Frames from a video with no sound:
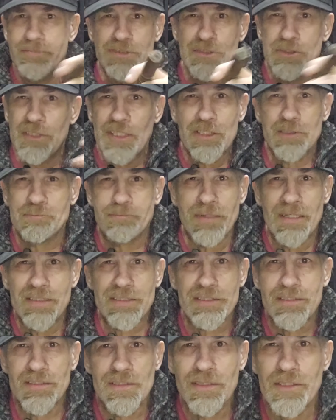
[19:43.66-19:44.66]

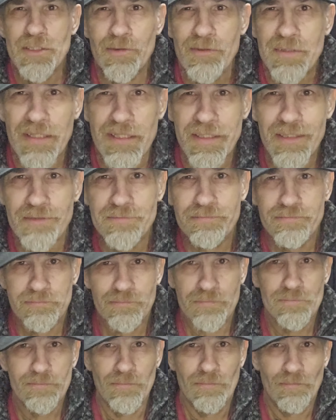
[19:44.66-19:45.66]
Trespass in the UK
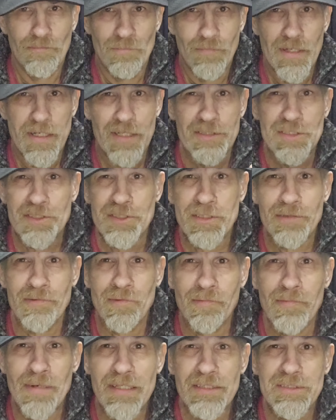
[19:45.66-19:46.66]
is a civil
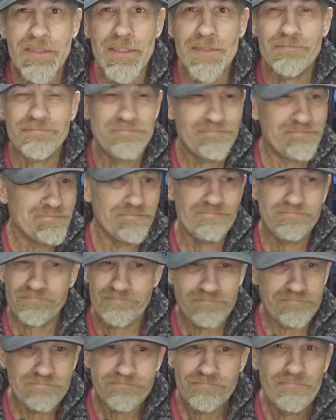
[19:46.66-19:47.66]
matter.
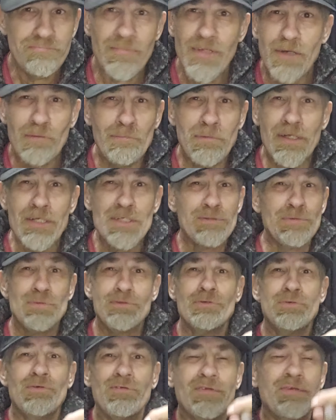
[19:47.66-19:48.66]
Police won't
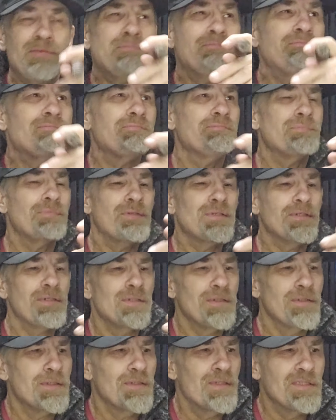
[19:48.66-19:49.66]
do nothing.
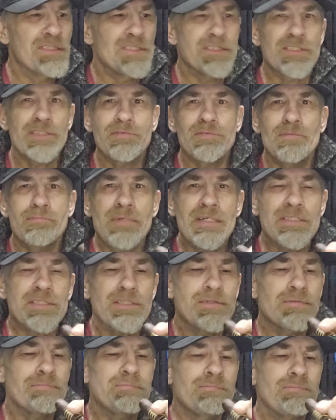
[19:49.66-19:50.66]
It's a civil matter.
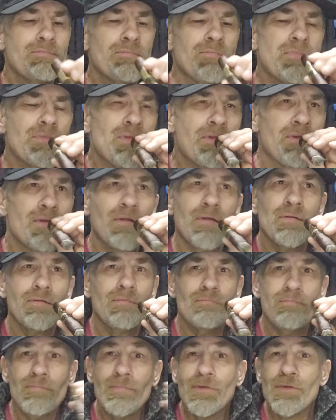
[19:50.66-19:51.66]

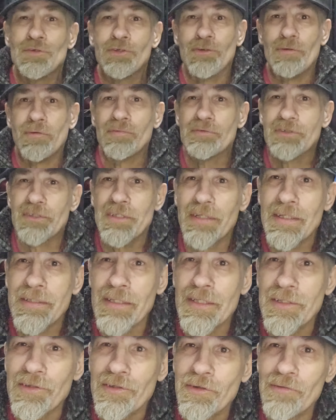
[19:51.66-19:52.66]
So obviously he
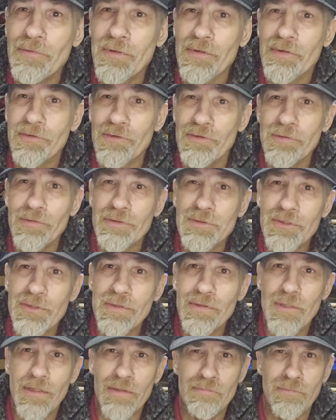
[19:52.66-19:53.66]
didn't know what the rules
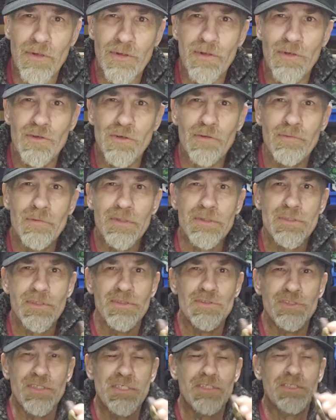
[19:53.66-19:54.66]
and what the law was on
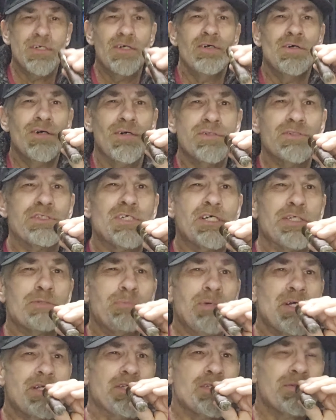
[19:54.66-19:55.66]

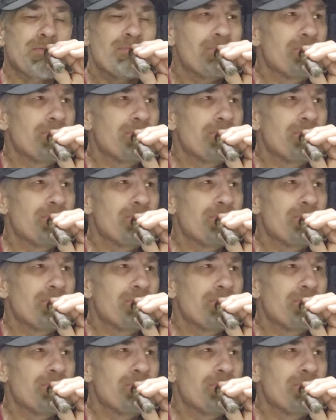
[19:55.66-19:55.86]
trespass.